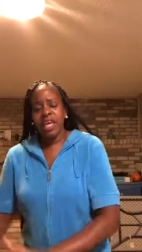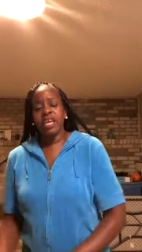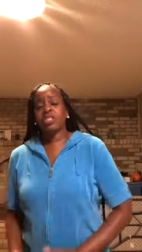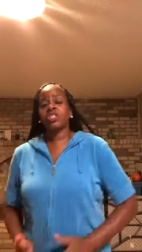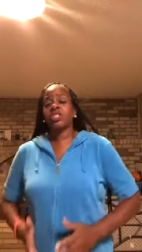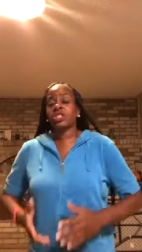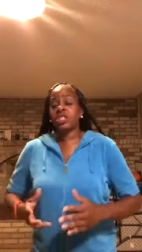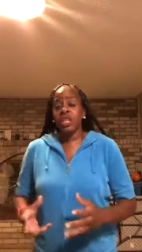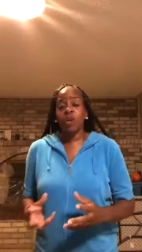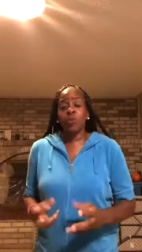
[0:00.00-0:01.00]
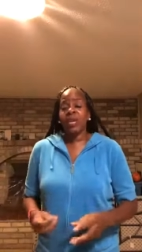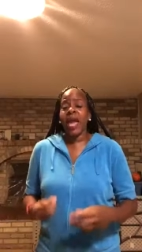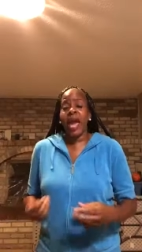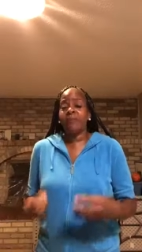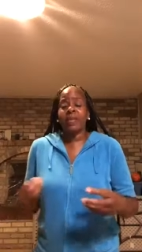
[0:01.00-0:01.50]
It should still be
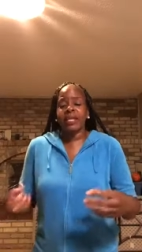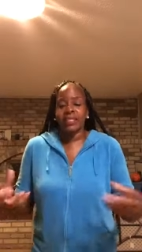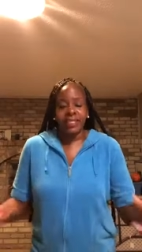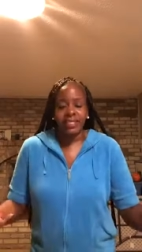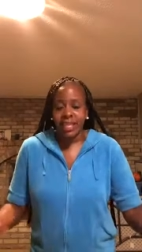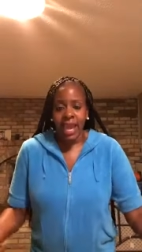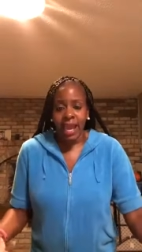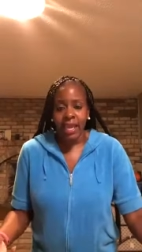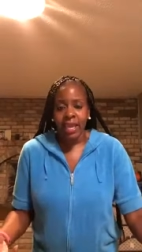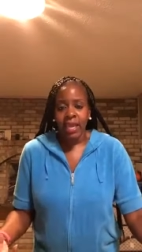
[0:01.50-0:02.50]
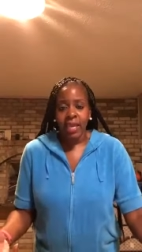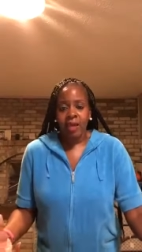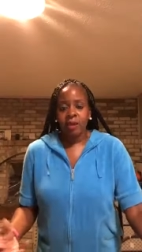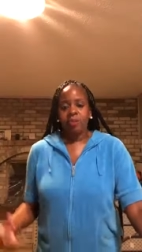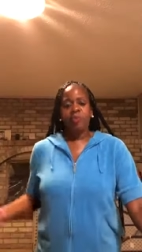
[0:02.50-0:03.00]
happening today,
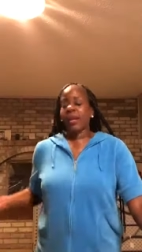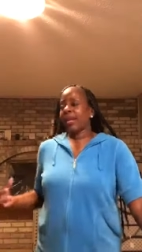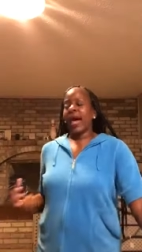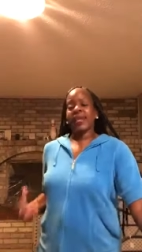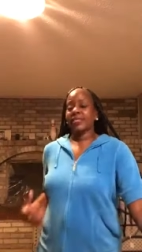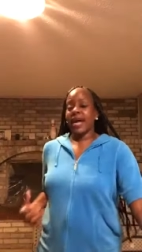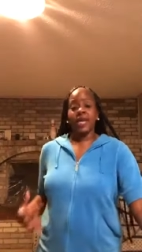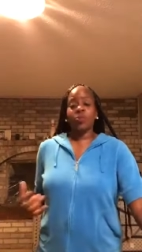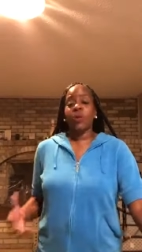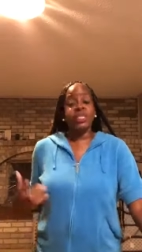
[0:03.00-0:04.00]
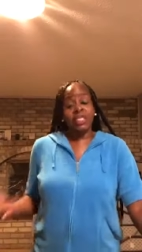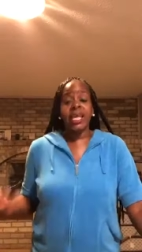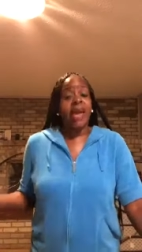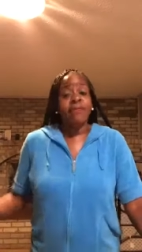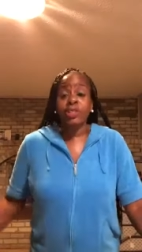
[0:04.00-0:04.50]
but a lot of times we just
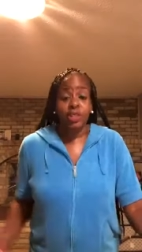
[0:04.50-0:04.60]
have in